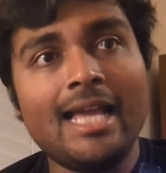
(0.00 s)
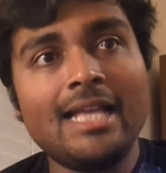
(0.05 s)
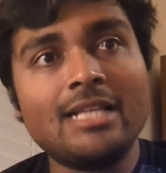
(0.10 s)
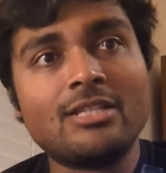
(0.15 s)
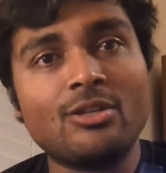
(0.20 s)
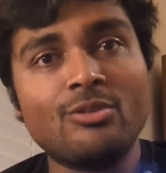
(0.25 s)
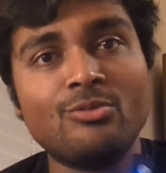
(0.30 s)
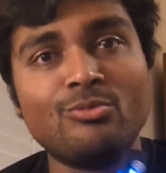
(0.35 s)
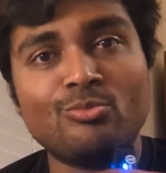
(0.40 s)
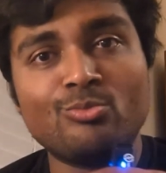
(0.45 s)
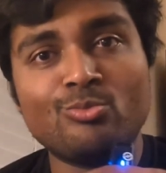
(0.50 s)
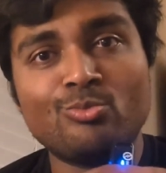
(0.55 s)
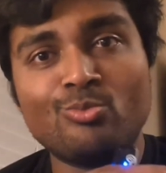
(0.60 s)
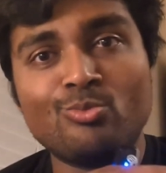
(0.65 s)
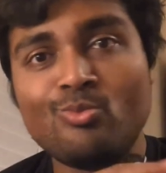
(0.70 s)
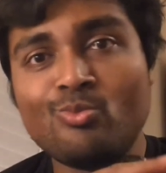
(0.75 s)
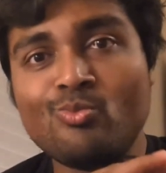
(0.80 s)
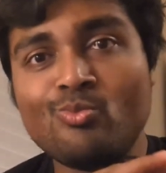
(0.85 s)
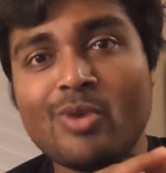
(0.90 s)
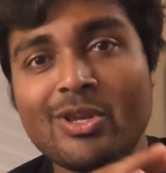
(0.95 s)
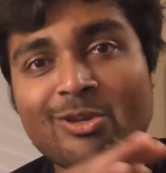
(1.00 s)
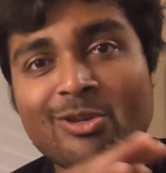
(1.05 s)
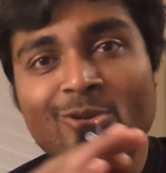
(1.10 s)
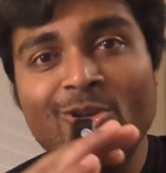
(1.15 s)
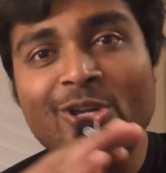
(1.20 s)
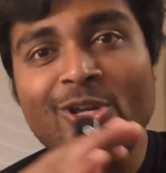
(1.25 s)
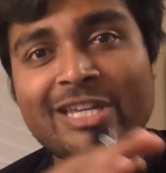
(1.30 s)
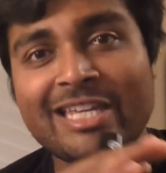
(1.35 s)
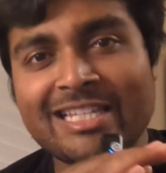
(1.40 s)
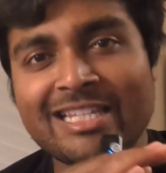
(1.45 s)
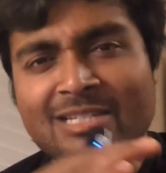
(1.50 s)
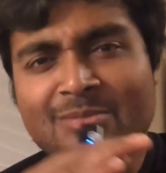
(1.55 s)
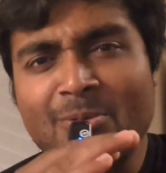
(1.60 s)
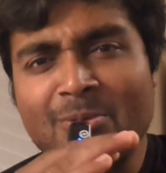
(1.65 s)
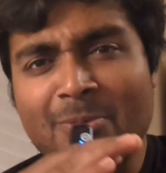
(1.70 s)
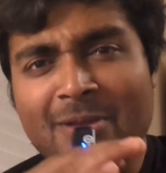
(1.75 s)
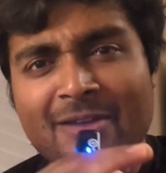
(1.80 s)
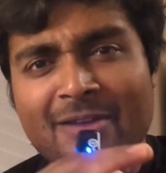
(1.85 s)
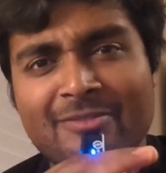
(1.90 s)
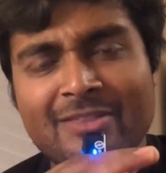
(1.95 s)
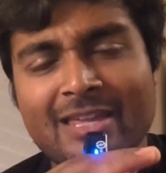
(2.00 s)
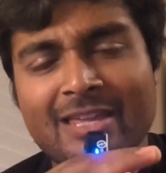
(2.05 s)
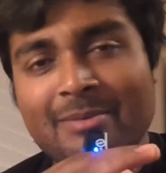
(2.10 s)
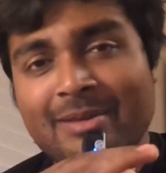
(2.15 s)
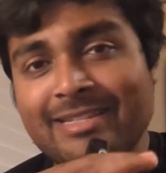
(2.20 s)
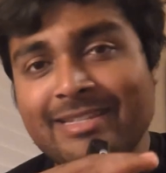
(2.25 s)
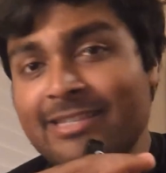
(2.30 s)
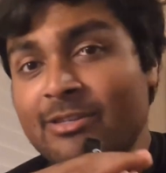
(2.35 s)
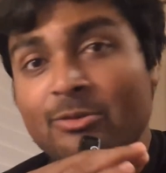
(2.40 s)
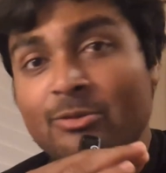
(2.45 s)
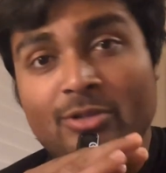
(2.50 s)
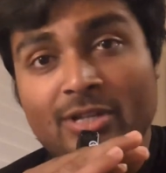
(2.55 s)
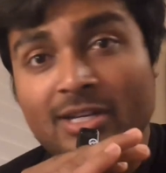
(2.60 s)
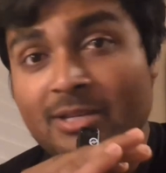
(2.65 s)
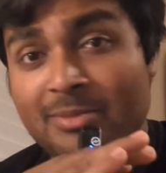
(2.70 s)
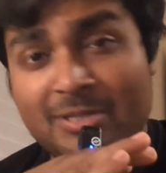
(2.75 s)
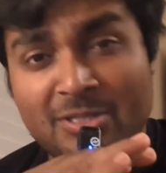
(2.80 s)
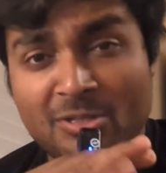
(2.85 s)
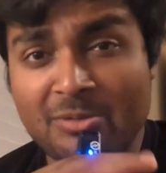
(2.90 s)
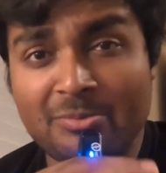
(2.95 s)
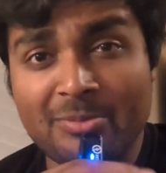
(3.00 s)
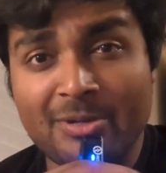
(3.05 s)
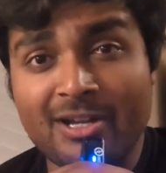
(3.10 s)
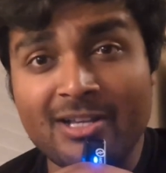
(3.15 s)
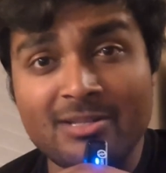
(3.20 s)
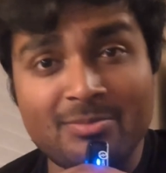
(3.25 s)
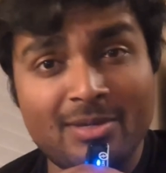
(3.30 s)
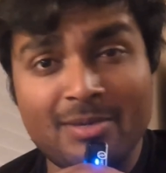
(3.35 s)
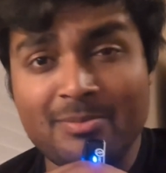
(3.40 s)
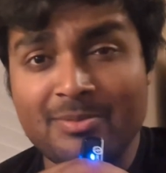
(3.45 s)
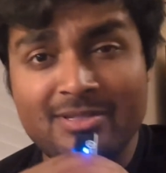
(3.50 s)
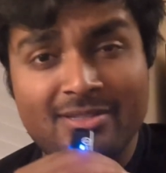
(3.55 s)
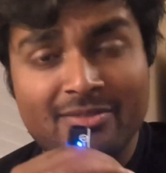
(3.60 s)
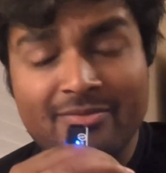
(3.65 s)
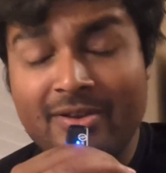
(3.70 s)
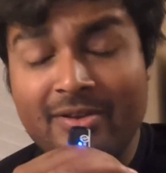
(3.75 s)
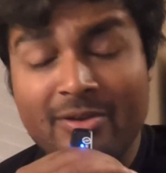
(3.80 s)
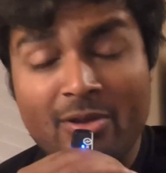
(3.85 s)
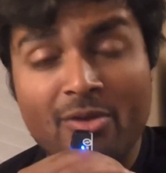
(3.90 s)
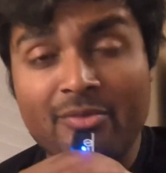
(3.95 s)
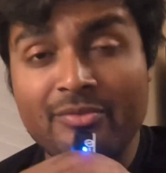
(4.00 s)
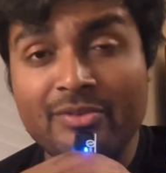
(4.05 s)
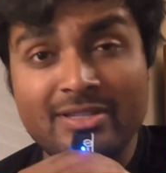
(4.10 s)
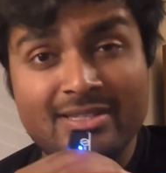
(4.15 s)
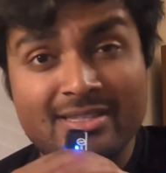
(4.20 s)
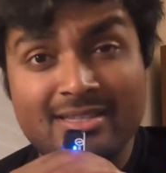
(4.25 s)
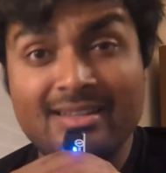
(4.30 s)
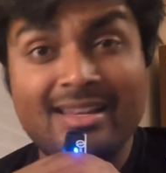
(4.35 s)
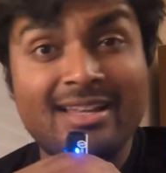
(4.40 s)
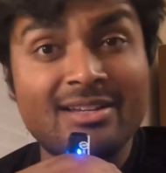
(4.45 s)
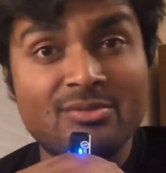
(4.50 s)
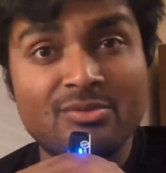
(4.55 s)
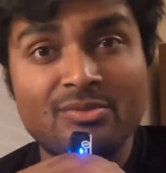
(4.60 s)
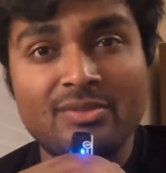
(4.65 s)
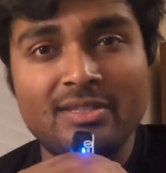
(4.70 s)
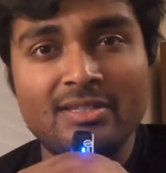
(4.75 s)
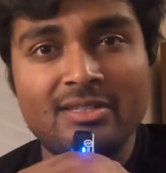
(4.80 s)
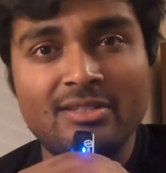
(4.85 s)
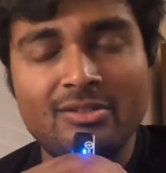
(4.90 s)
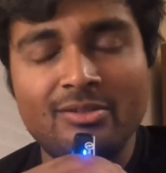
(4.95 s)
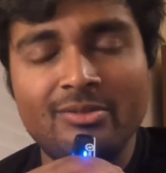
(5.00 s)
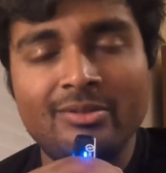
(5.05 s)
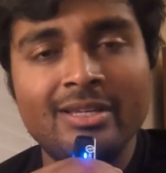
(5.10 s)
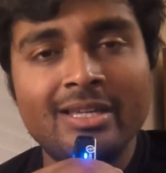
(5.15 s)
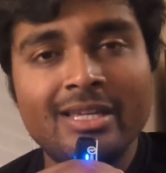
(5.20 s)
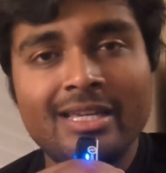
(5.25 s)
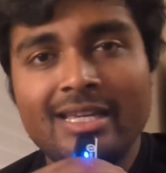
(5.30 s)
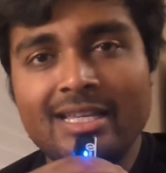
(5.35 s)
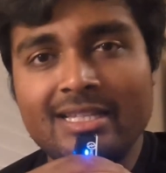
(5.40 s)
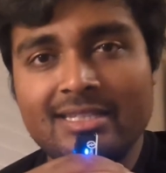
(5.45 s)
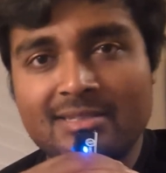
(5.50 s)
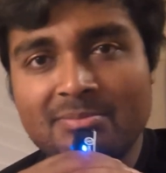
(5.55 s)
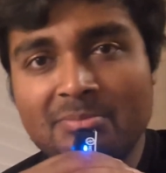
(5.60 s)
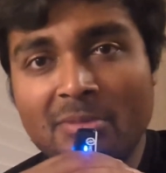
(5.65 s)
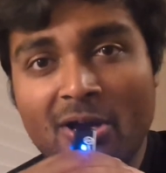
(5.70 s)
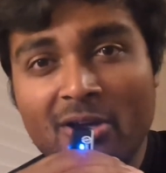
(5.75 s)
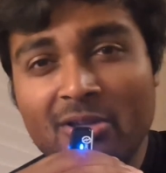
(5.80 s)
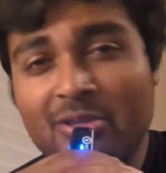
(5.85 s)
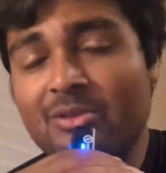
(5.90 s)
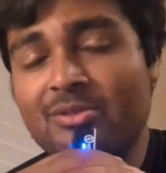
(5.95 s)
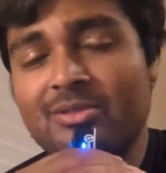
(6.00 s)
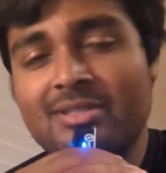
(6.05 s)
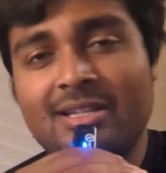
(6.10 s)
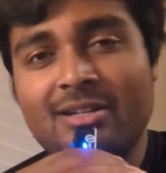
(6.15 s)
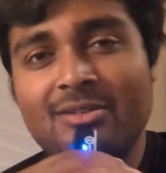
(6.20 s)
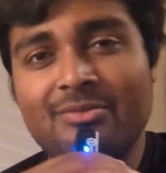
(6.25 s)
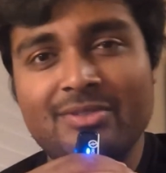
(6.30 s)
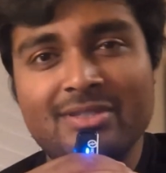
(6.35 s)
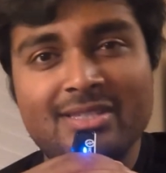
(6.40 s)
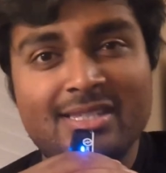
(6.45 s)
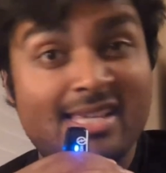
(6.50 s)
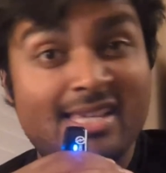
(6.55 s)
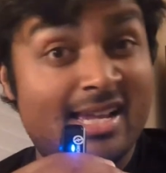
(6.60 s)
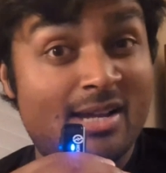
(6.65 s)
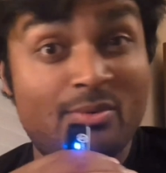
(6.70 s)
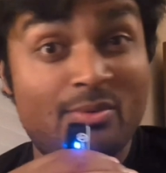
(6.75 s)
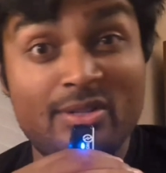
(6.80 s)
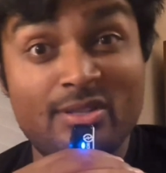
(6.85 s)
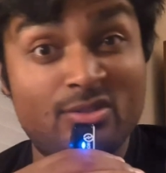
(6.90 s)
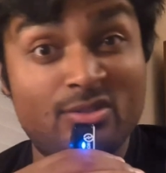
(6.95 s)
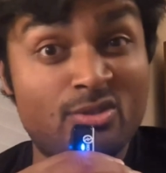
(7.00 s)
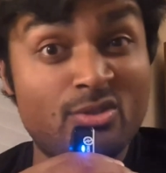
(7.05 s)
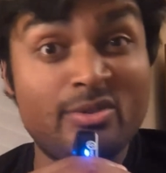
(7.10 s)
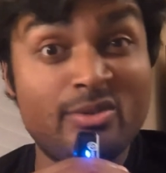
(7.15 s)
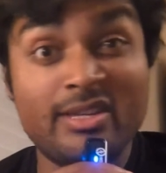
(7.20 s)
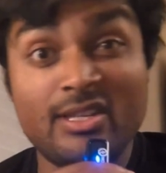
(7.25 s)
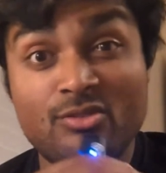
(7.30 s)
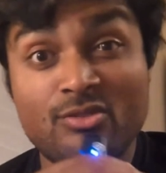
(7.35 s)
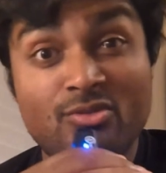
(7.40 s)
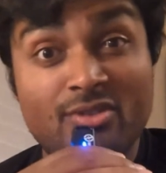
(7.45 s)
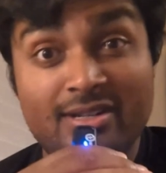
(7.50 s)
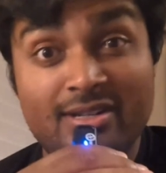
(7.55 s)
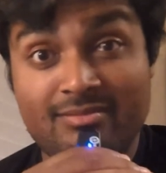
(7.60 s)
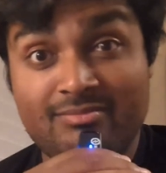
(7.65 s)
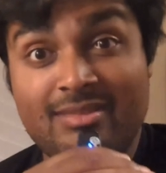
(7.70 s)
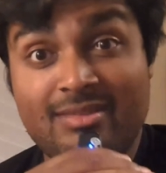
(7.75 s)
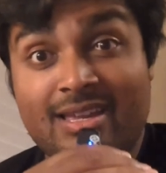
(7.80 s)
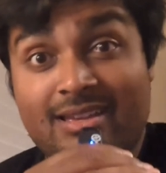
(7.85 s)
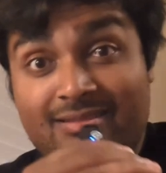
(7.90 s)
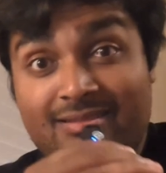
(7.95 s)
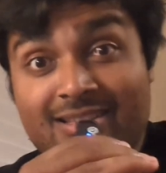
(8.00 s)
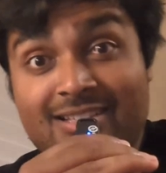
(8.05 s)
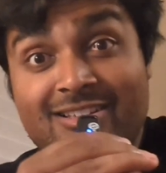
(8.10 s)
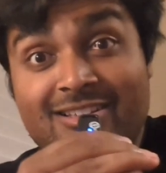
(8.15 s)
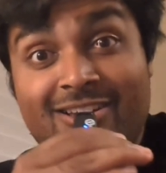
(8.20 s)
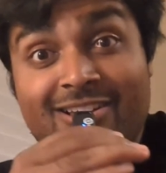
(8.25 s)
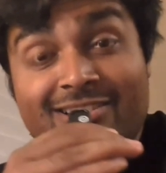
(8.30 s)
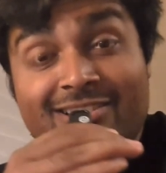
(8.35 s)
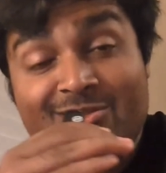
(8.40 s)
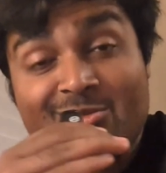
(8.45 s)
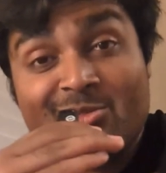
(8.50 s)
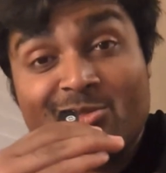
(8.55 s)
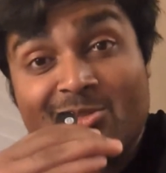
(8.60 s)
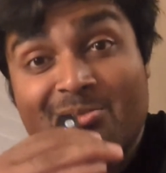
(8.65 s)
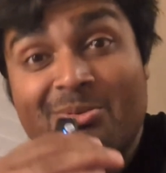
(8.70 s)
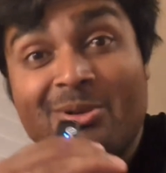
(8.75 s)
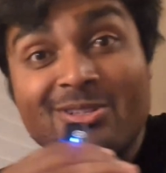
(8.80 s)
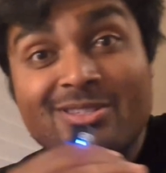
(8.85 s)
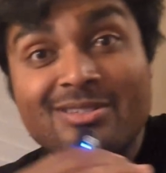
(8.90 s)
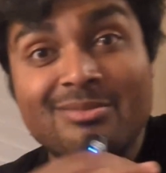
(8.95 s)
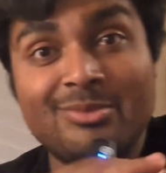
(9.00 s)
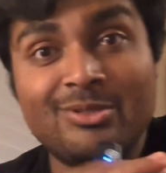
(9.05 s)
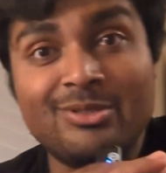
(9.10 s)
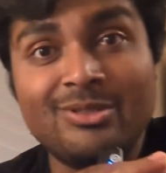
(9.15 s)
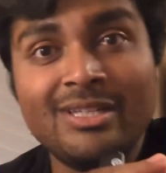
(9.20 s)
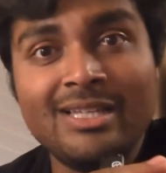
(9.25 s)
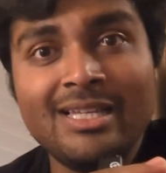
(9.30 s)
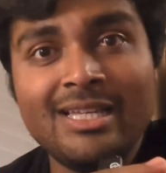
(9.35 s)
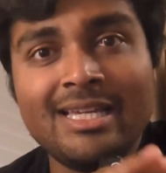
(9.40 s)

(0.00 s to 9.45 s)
So when you're looking to prepare for the MAT, you're going to be doing past papers. The very obvious and natural thing to do is mark yourself and see how well you're doing and try and get as high a score as possible.